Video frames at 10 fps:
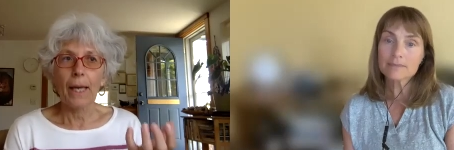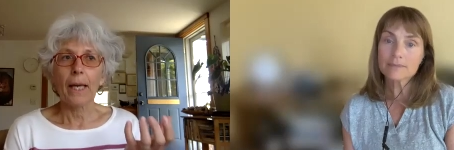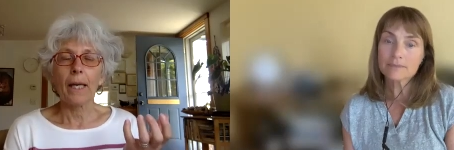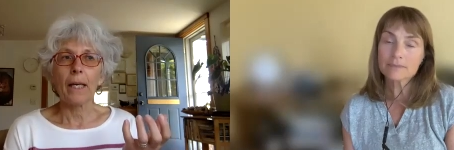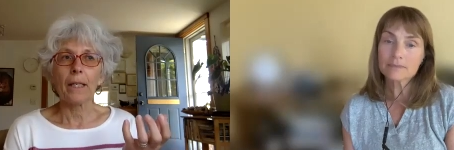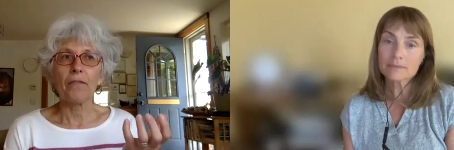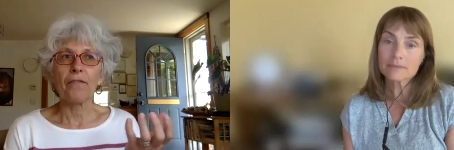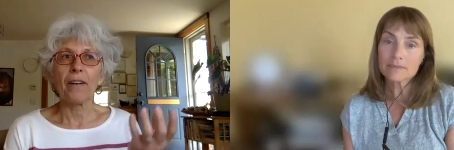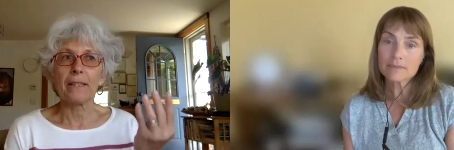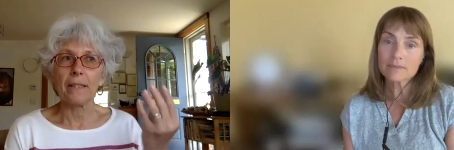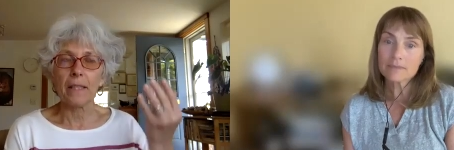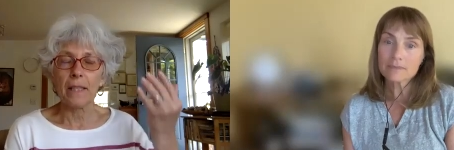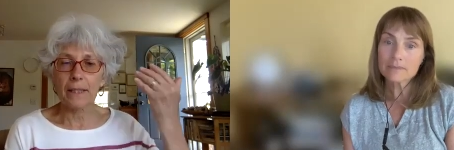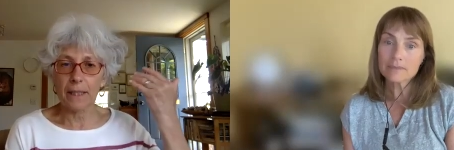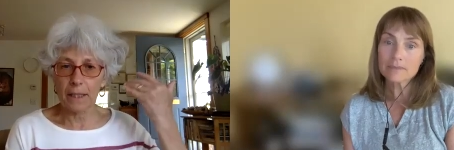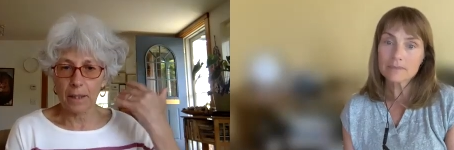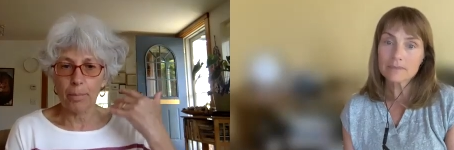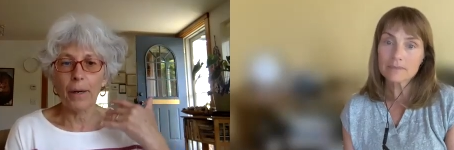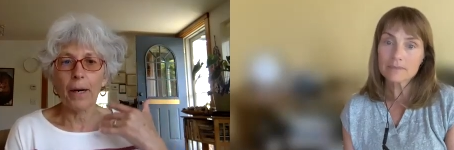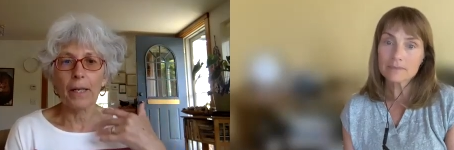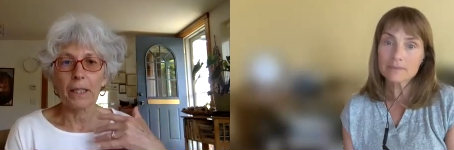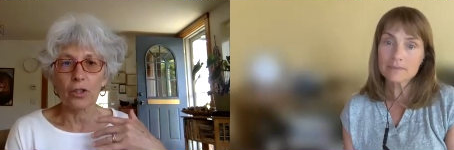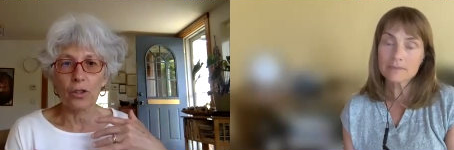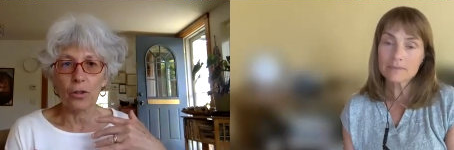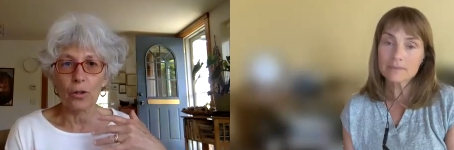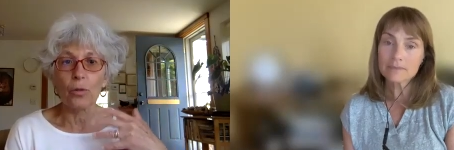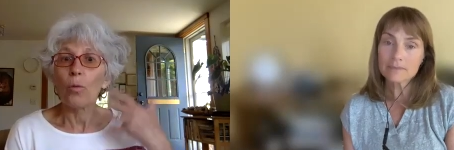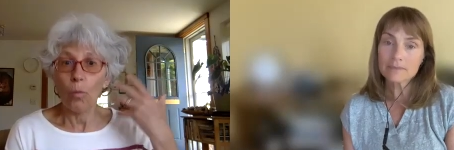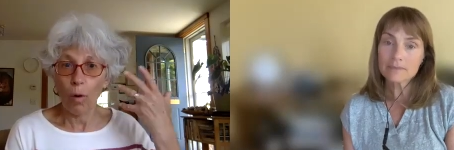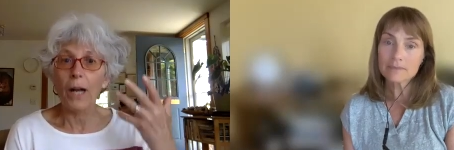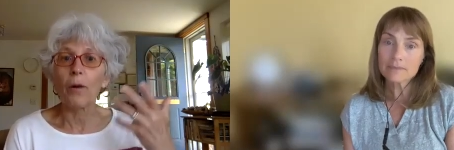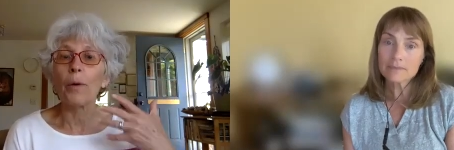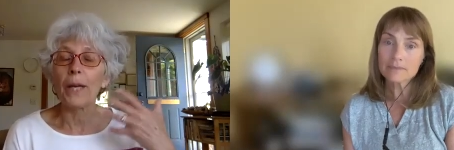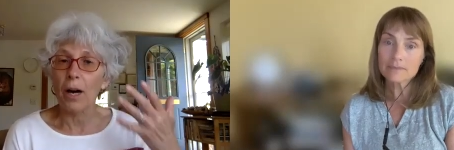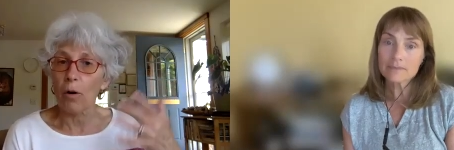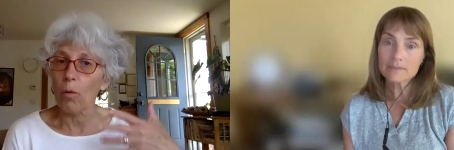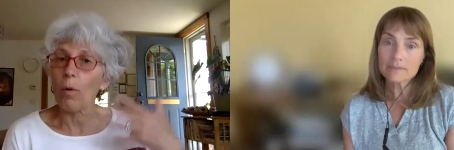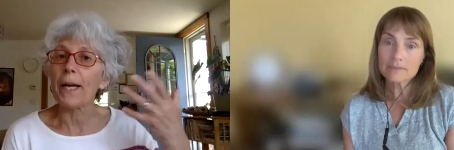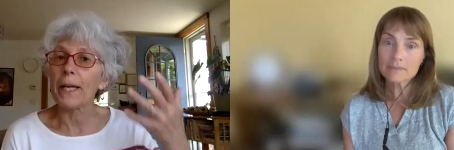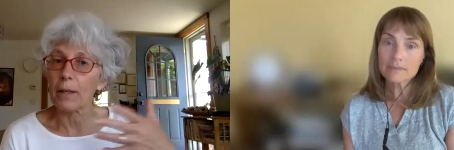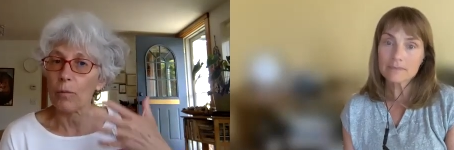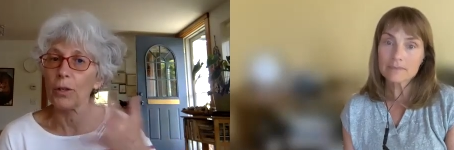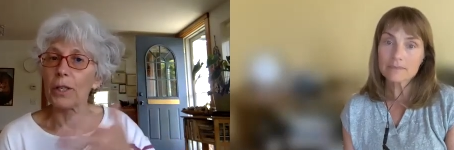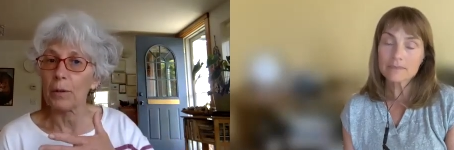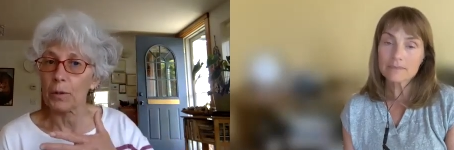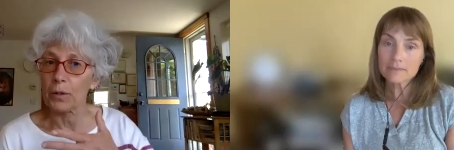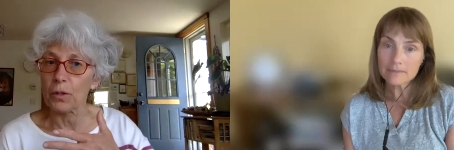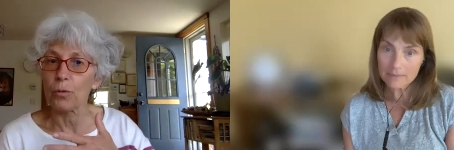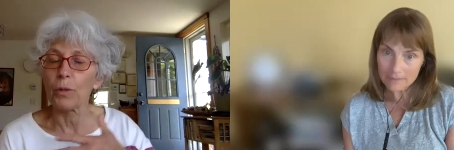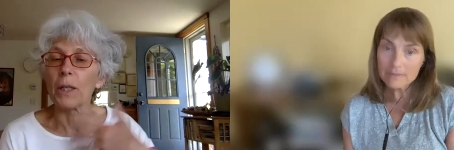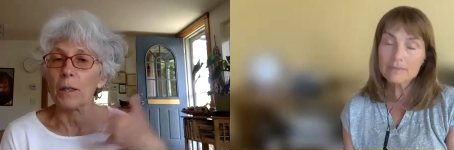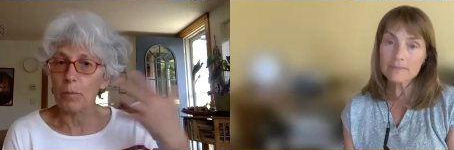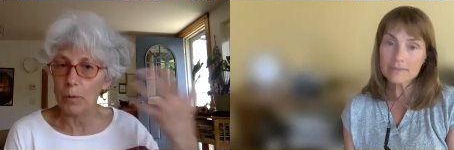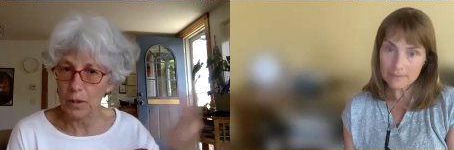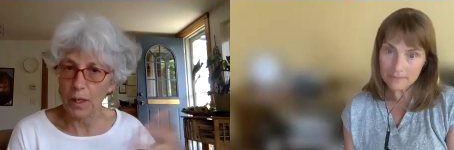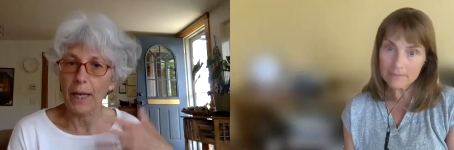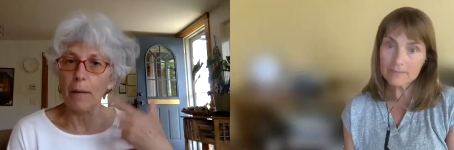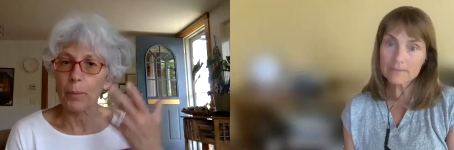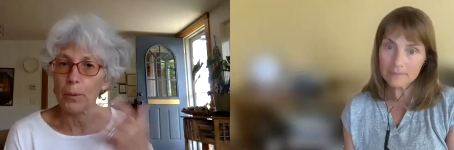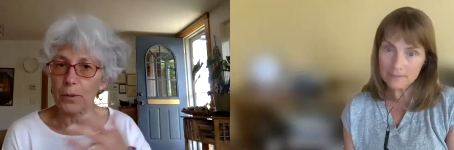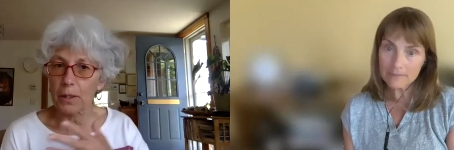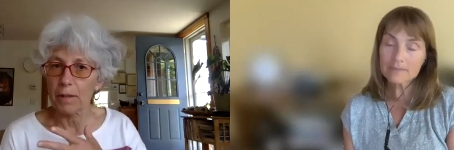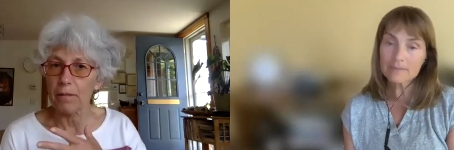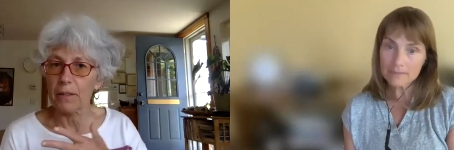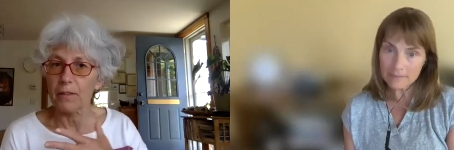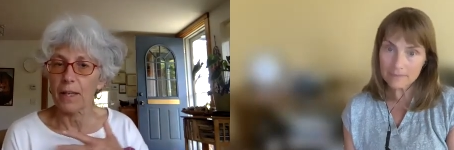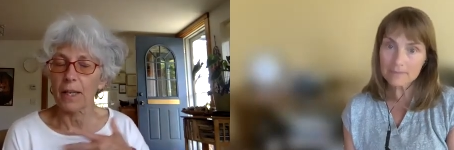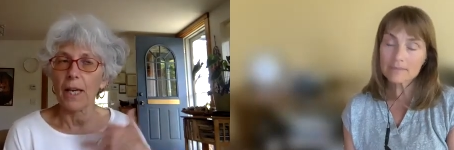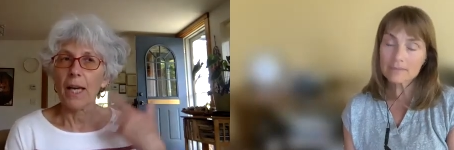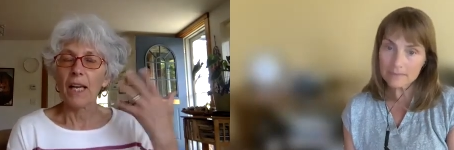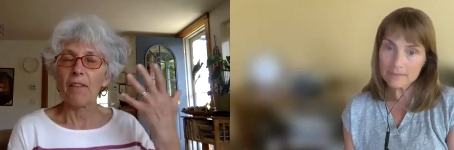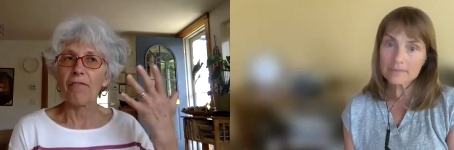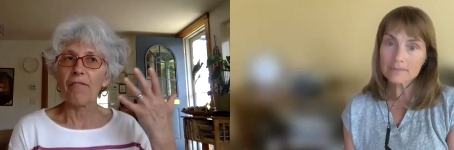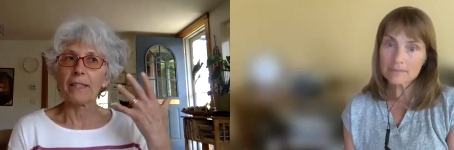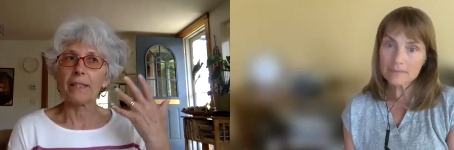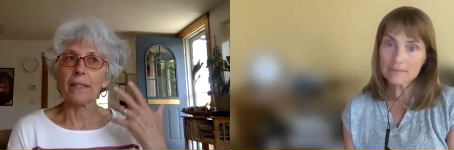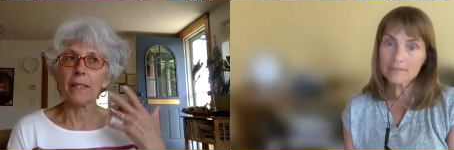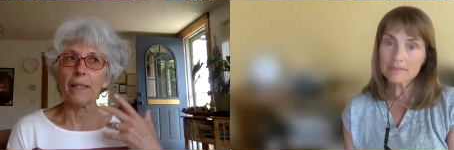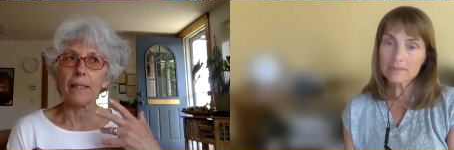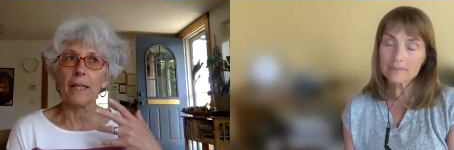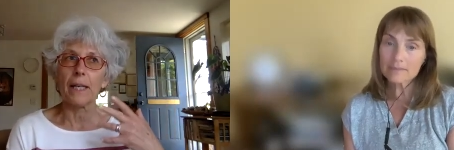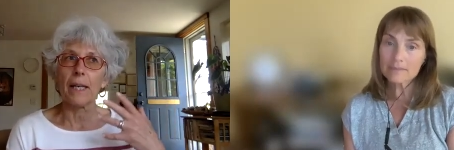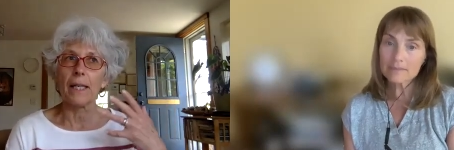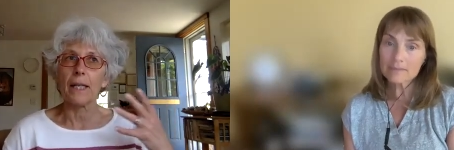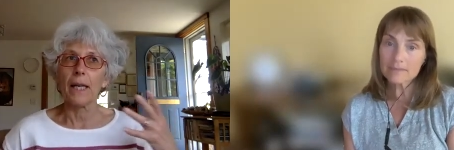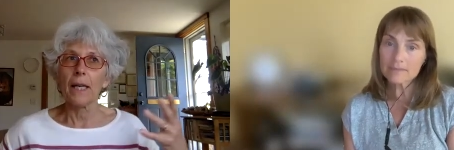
Speaker 1: it facilitates the body to, while we are awake and working with the dream, with the helpers and everything, it facilitates